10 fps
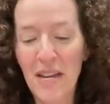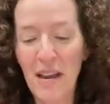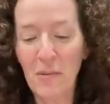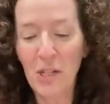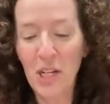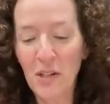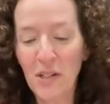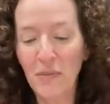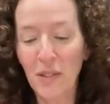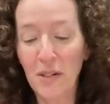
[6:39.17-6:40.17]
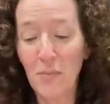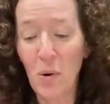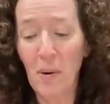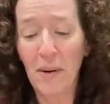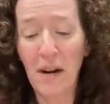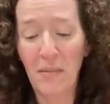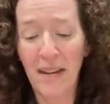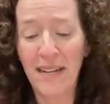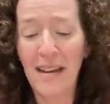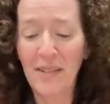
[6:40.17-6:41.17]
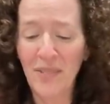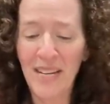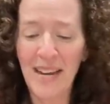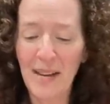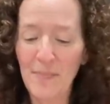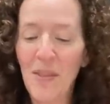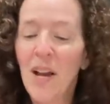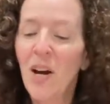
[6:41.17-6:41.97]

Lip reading: I wish I could have done more, but I ran out of time.